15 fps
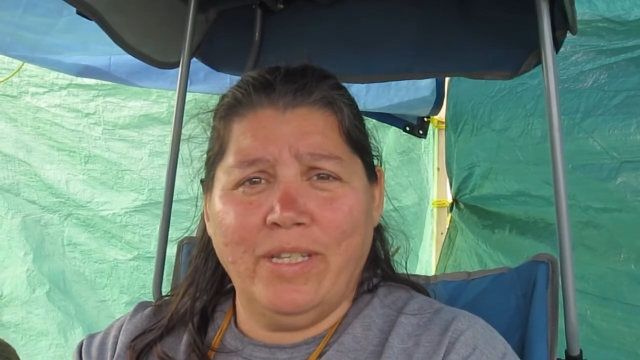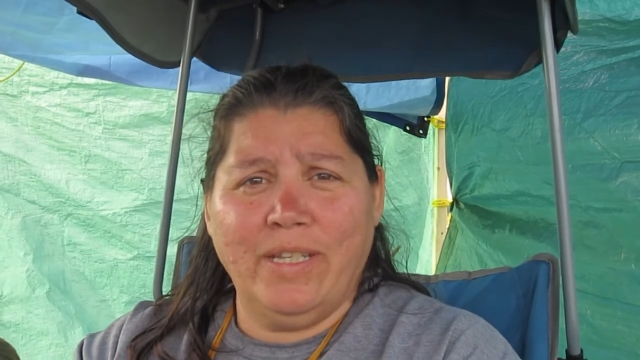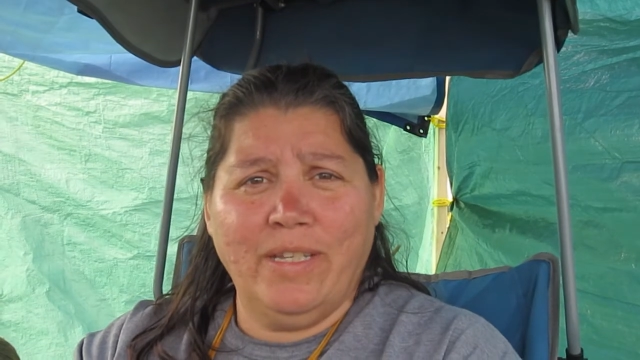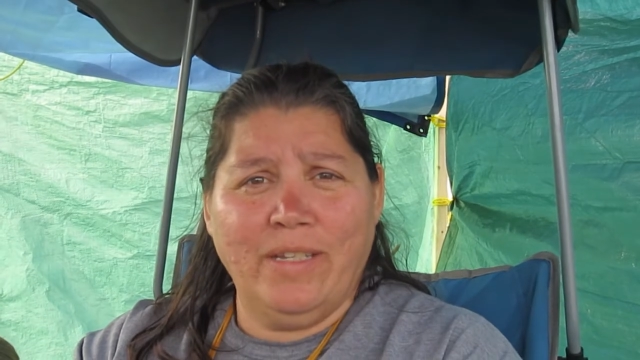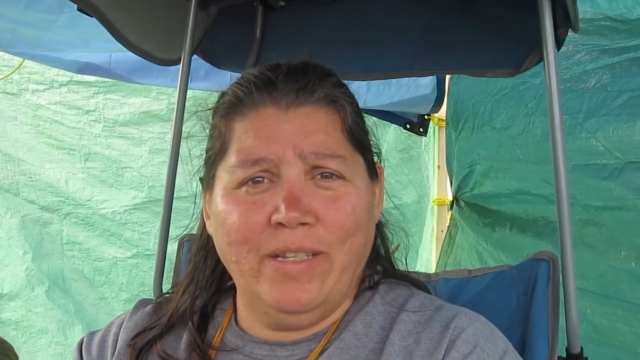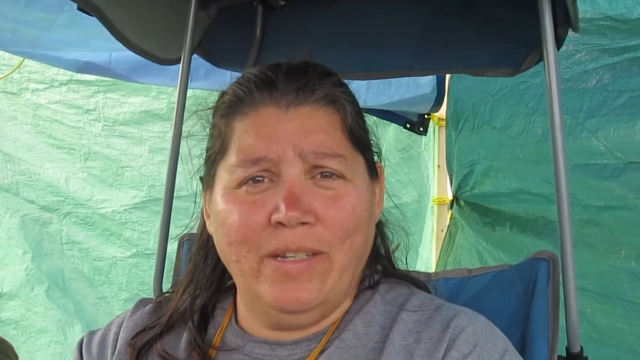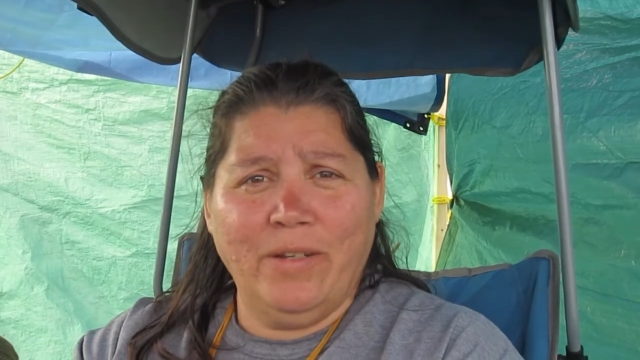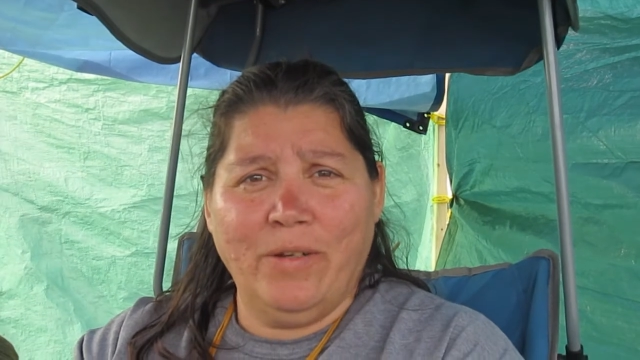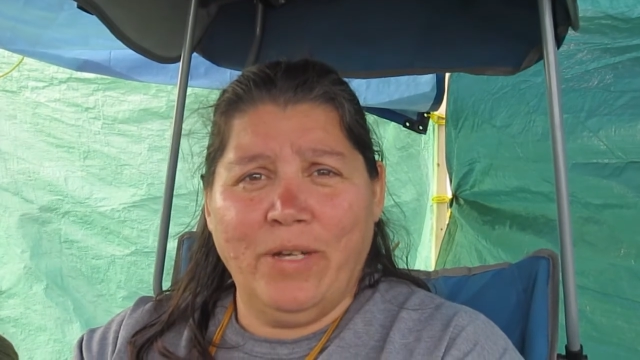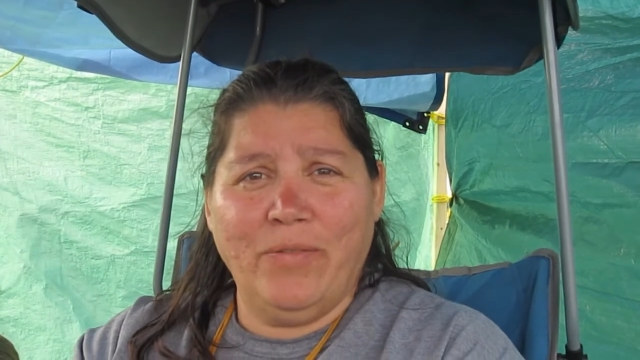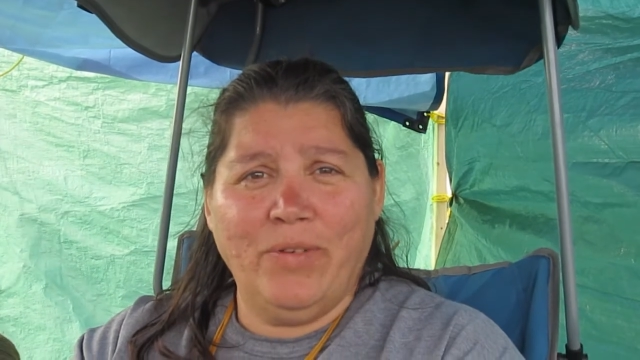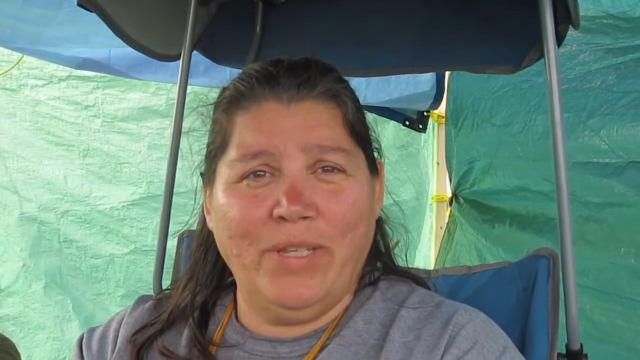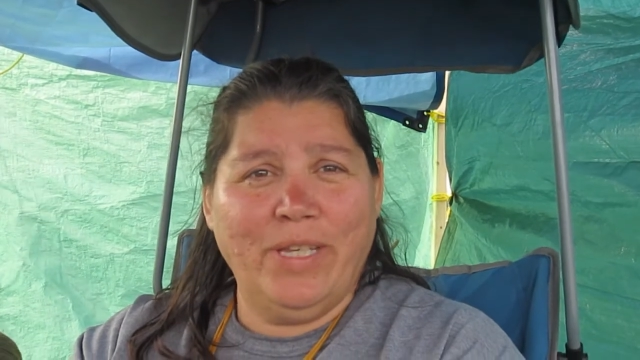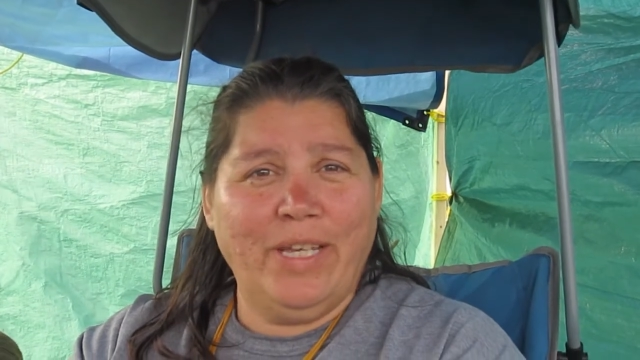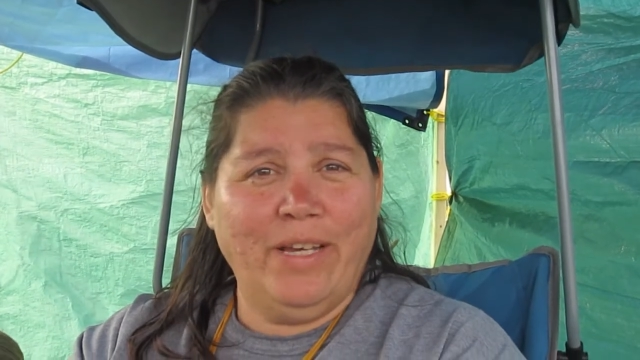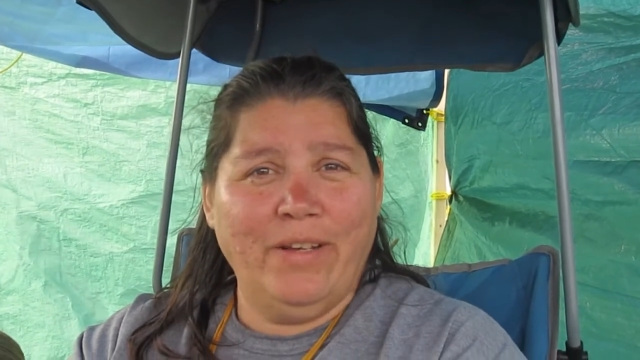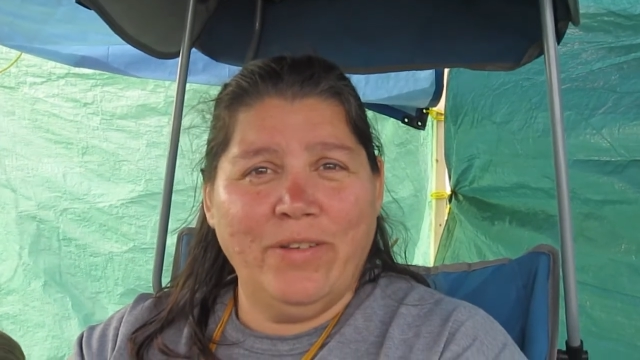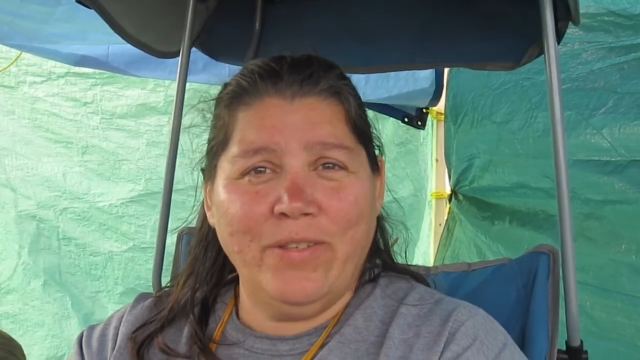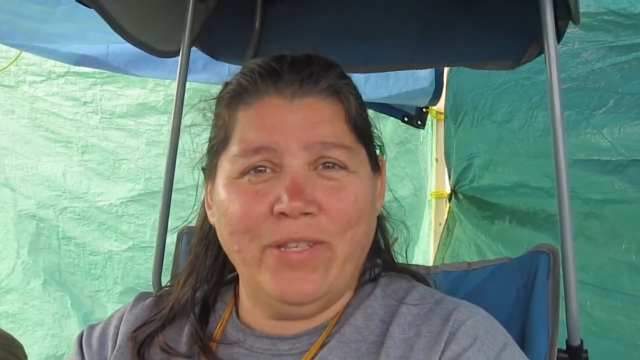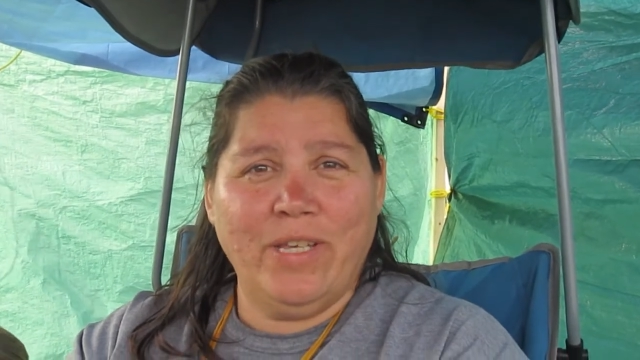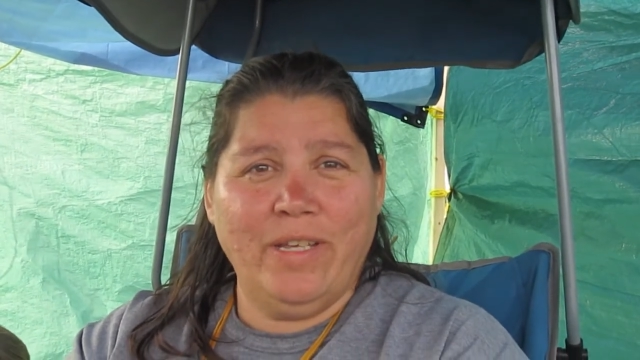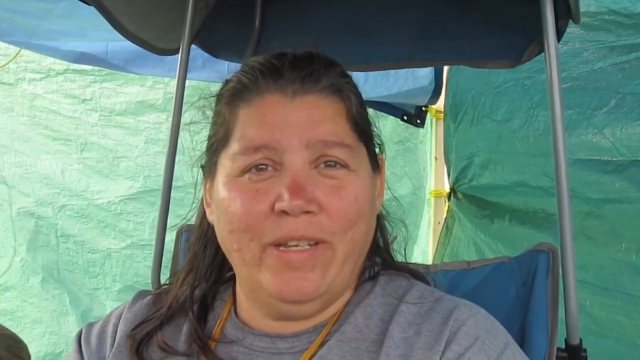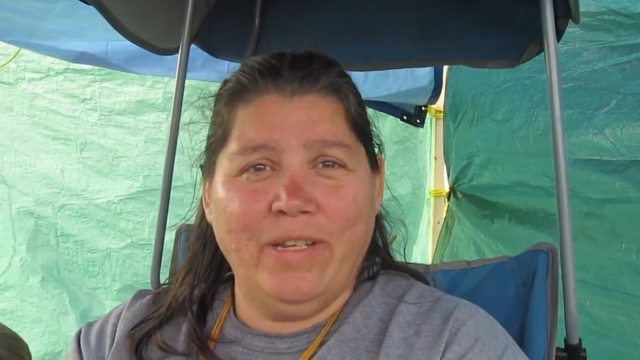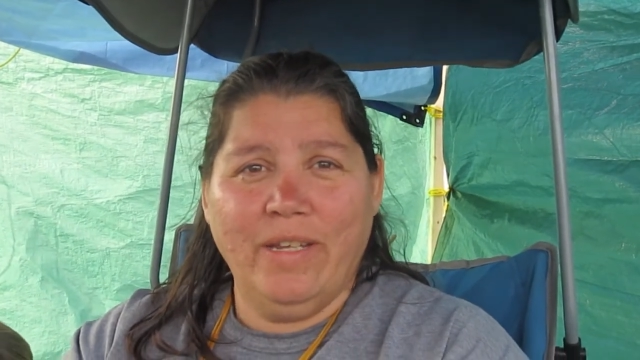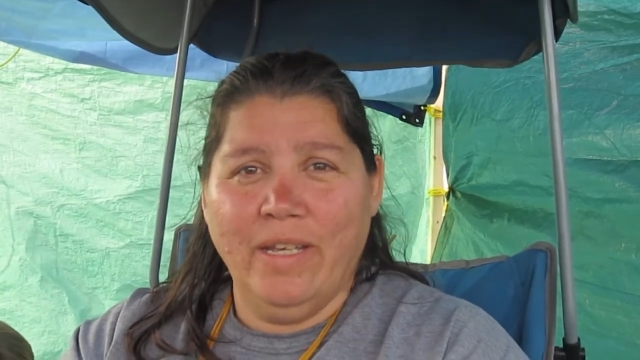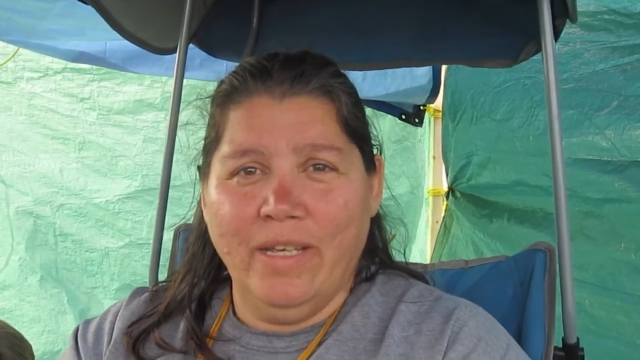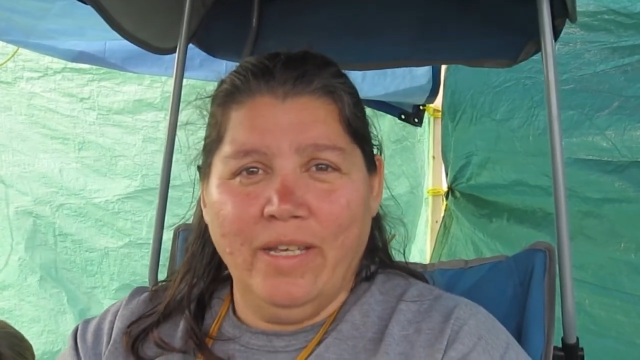get everything else, and